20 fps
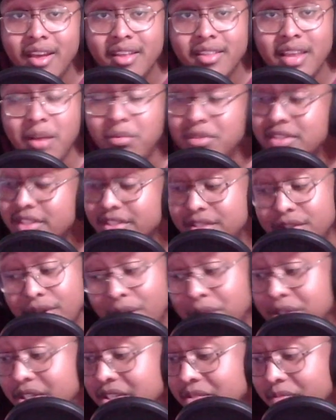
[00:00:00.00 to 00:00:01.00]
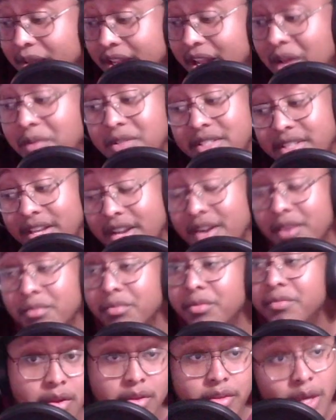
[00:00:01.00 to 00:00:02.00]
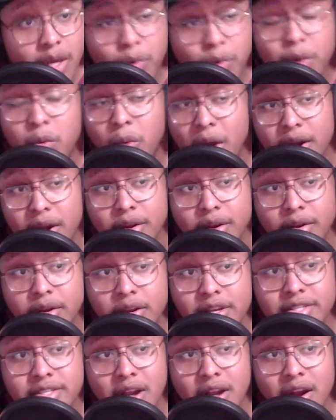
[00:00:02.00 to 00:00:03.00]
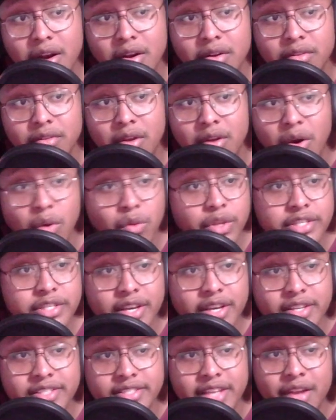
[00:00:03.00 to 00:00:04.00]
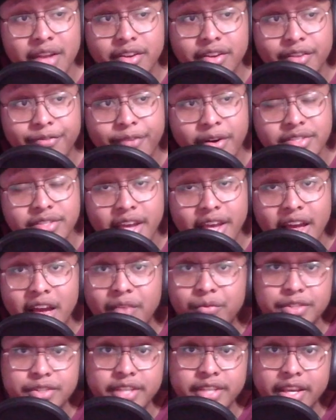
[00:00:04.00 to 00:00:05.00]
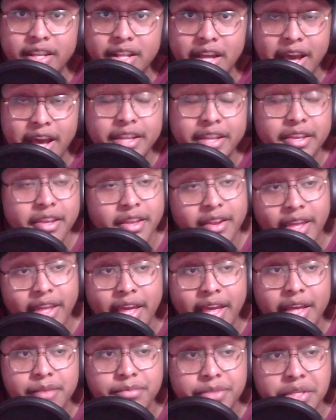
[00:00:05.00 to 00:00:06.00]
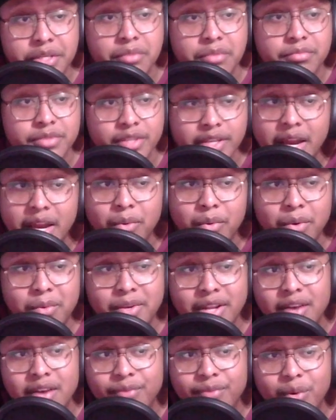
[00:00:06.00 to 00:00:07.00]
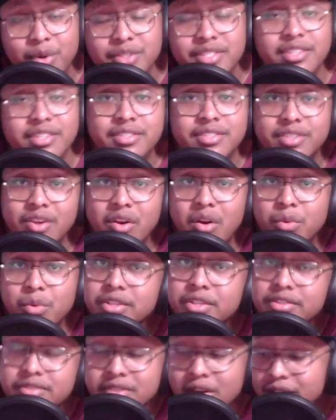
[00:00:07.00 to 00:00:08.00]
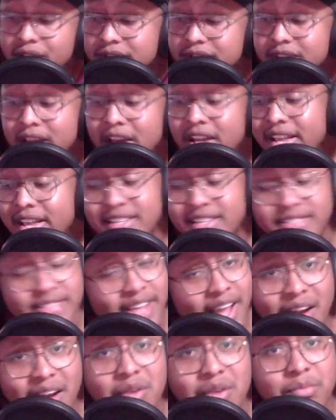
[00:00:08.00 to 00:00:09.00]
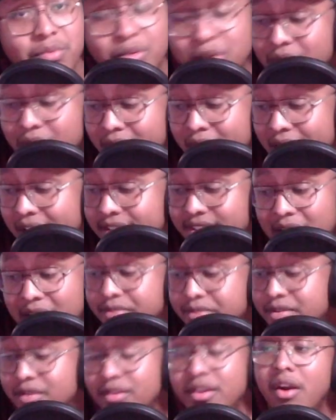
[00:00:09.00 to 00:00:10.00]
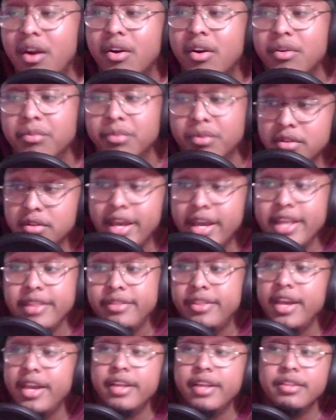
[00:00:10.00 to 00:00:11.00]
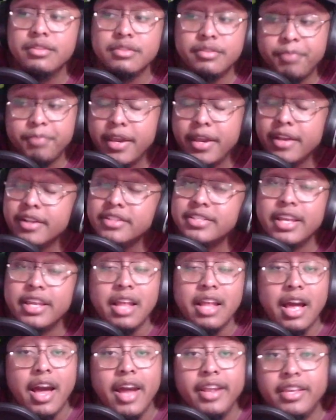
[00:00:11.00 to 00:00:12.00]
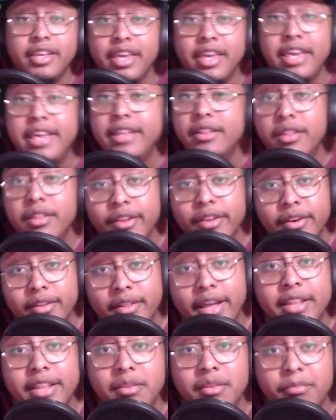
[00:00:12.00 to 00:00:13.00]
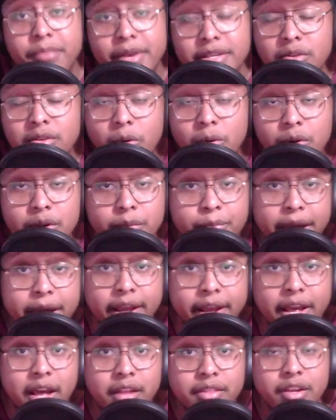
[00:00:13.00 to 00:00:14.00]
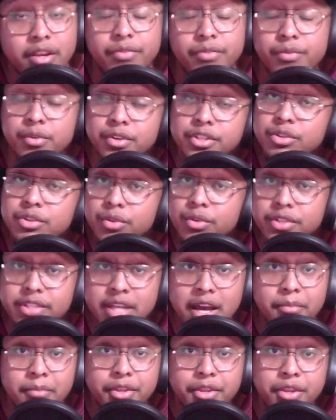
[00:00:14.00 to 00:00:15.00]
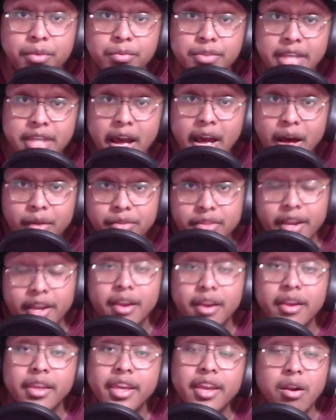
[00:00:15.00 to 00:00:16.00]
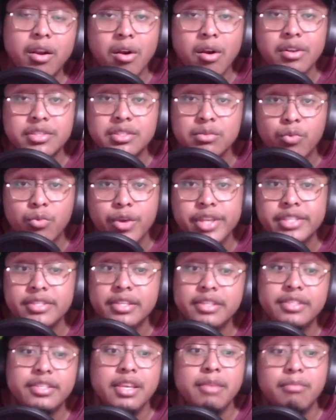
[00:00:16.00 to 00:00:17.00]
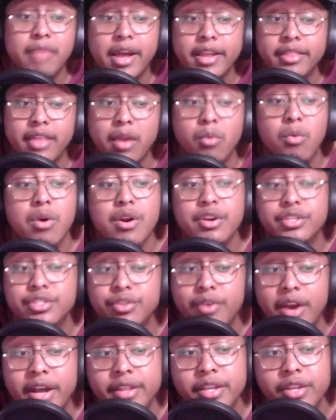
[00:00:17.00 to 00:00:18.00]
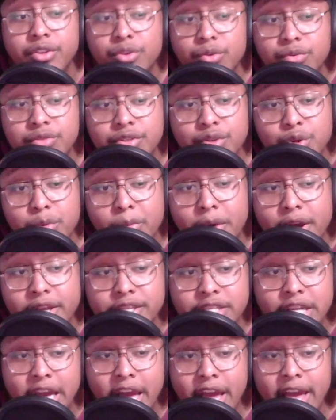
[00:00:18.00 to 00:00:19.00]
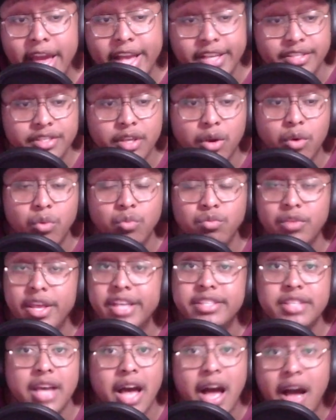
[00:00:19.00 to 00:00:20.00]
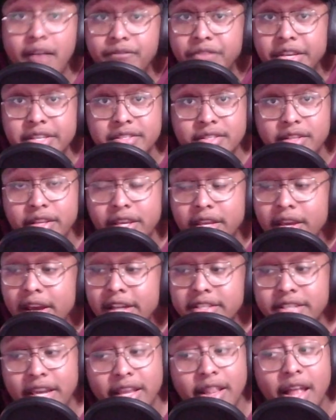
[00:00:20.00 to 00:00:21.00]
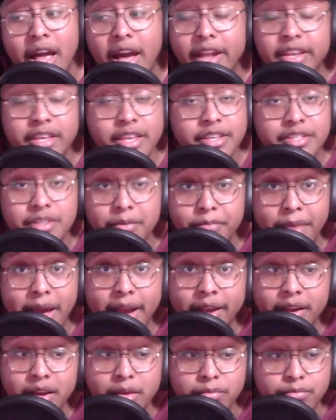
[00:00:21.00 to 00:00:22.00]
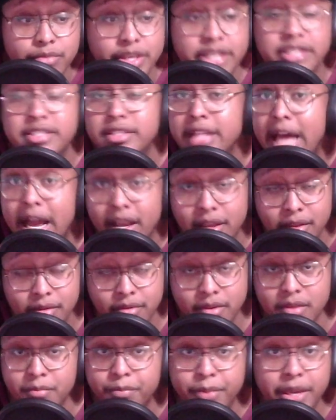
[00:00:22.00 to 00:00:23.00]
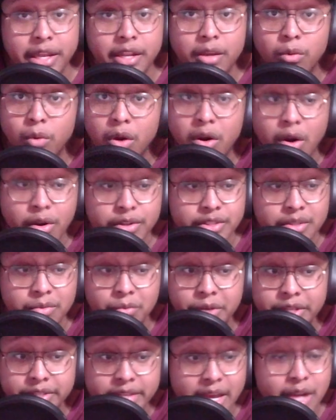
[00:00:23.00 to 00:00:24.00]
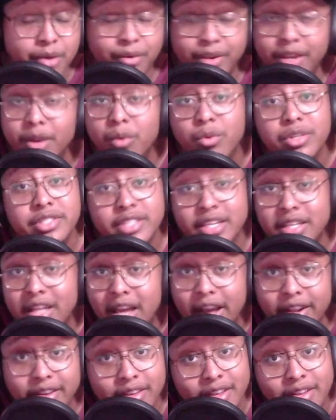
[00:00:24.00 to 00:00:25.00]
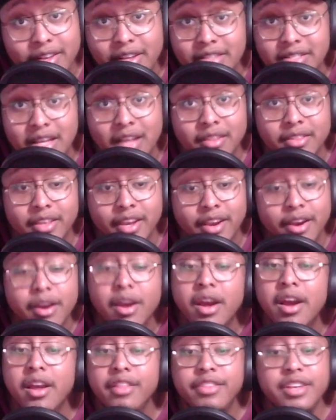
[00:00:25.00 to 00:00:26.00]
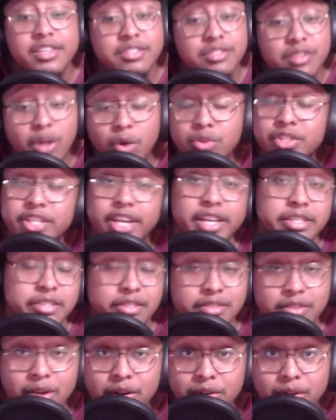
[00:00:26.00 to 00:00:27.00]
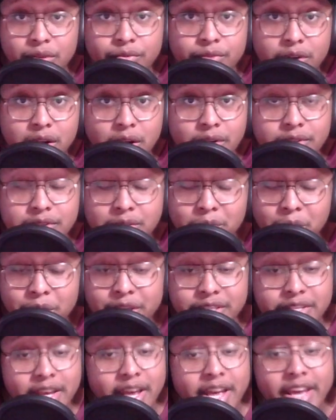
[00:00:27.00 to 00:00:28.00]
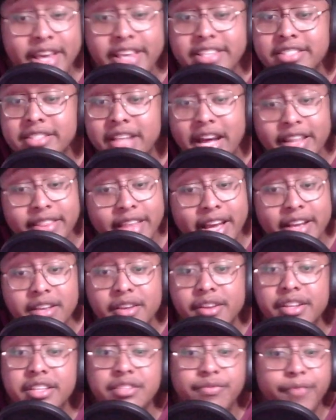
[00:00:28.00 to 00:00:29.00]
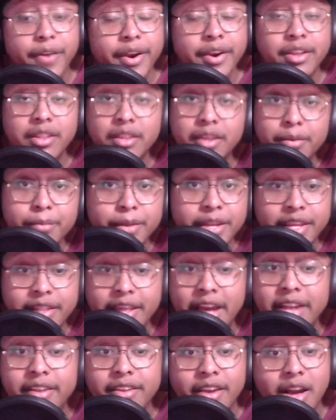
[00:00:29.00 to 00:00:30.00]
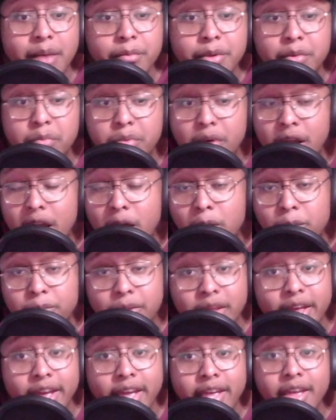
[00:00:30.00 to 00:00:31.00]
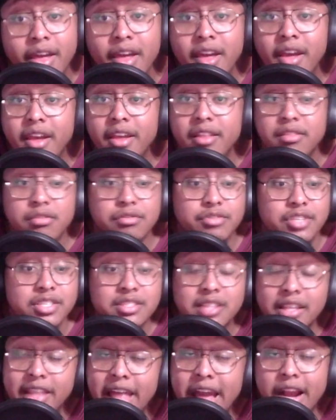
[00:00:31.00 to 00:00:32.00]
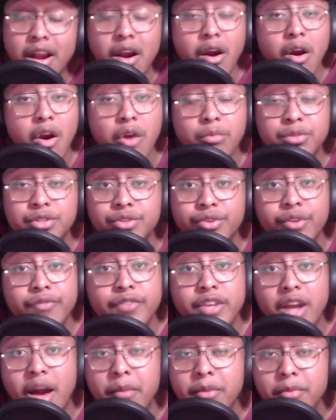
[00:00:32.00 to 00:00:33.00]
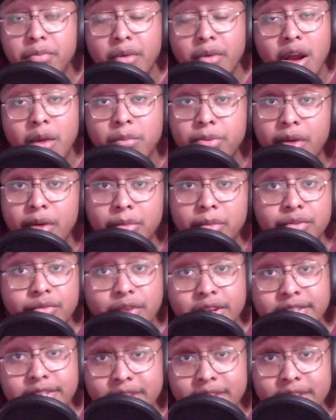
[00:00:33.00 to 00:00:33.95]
That was atrocious, man. That was terrible. Yeah, we were, because our only touchdown in the first half was Taylor Heinicke to Cam Sims. So yeah, we were down 14-0 with the starters. That's terrible. That's absolutely horrible. And then, speaking of Taylor Heinicke, he looked like the best quarterback out there for the short time he was out there. Again, Carson Wentz, it seemed like they weren't trying to do too much. And so, it's obviously Taylor Heinicke's your backup. He's not competing with Carson Wentz. I don't care what Taylor Heinicke does out there. There's no chance he's starting over Carson Wentz. He's not that good. He's very limited. That Dyami Brown play, just the lack of arm strength, Dyami Brown probably runs